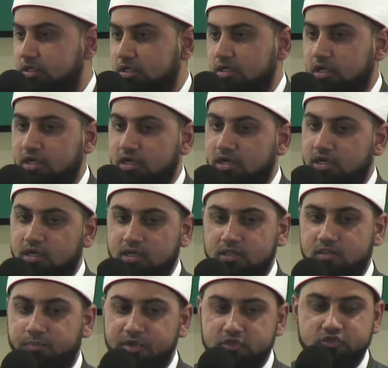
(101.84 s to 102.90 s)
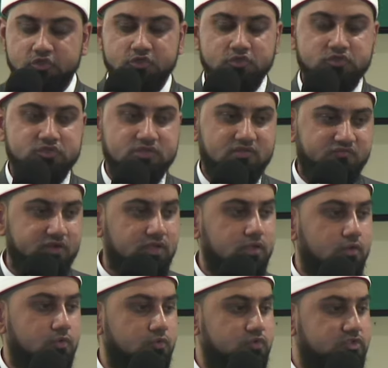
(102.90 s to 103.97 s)
Uh, the pictures and the
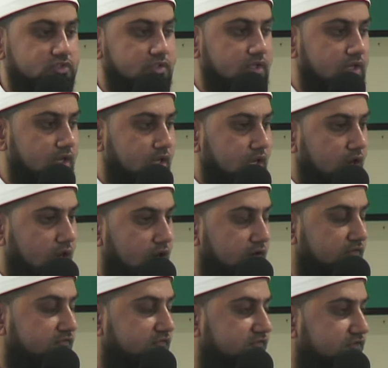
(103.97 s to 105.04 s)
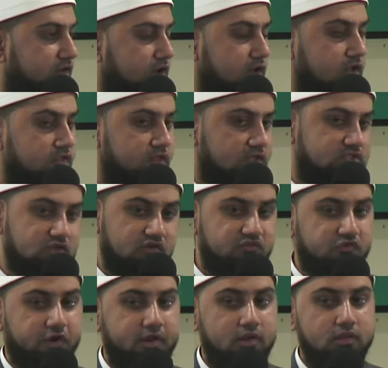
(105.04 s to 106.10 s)
videos of the
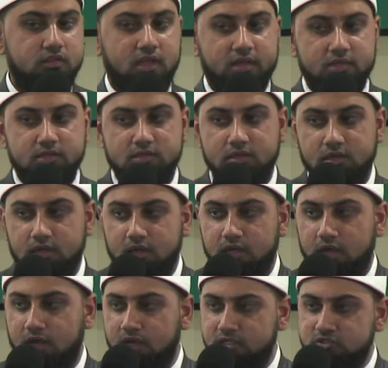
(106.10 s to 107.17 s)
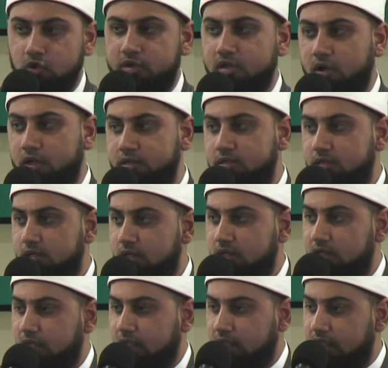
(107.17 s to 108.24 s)
suffering that uh, is going
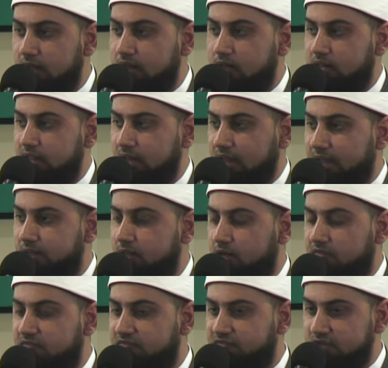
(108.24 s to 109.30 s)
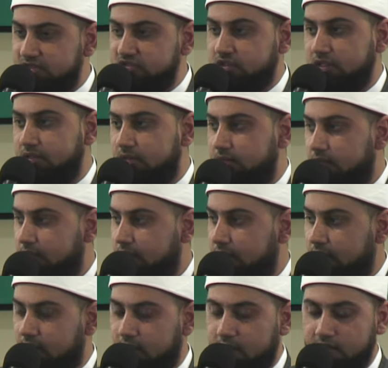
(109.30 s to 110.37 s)
on in the land of Palestine
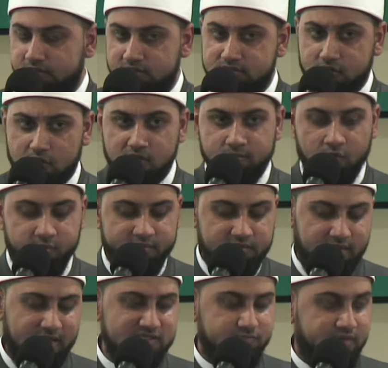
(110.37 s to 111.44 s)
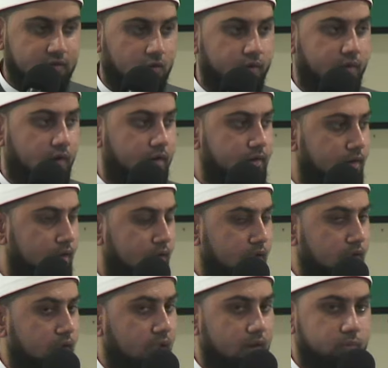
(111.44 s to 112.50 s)
uh, at this current moment and has been going
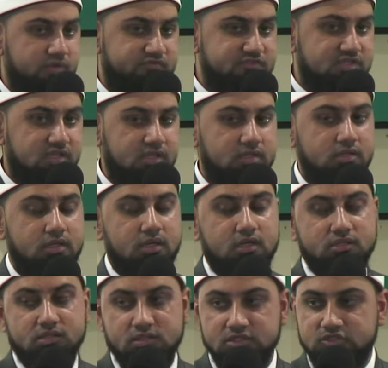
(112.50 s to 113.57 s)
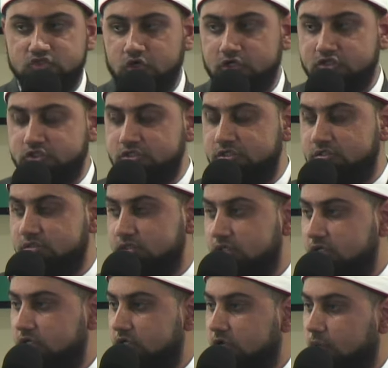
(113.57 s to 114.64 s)
on. And we've seen the
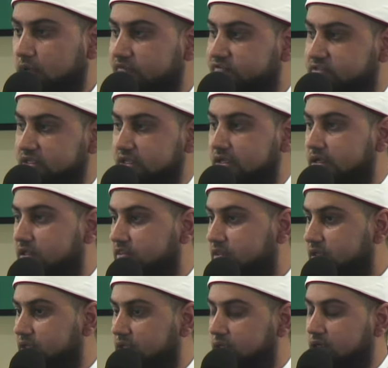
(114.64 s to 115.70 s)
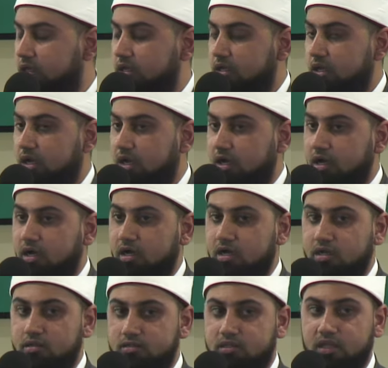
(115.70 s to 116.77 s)
destruction, we've seen the
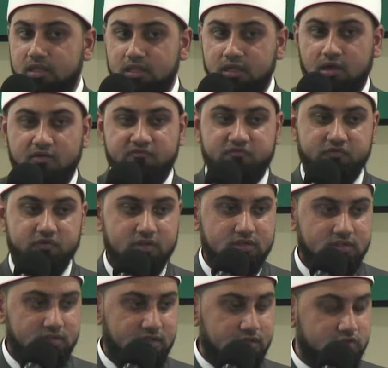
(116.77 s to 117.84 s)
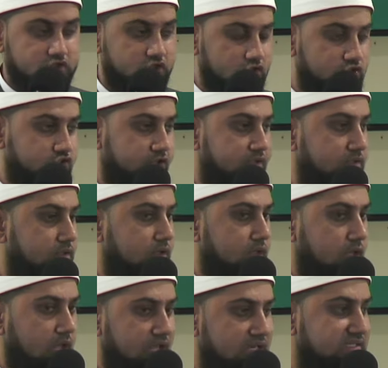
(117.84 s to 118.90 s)
uh, killing of little
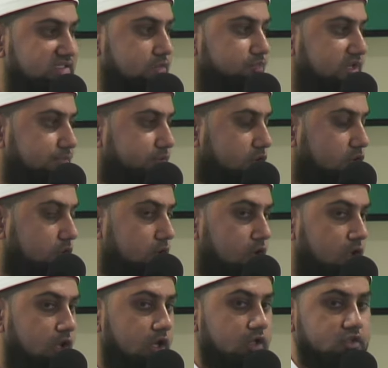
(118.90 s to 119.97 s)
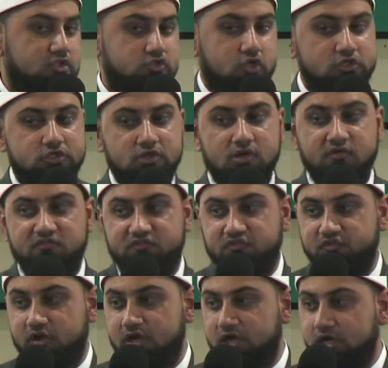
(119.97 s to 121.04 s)
children, innocent people, destruction
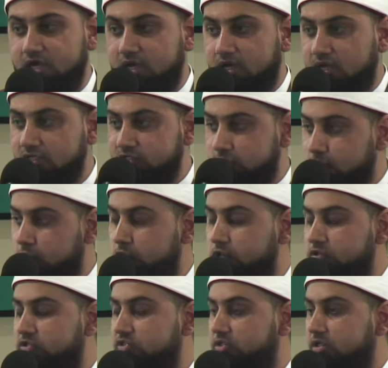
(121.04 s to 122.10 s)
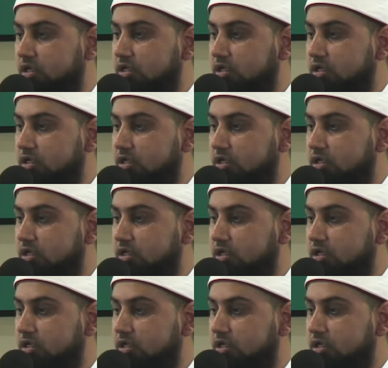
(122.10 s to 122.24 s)
of schools,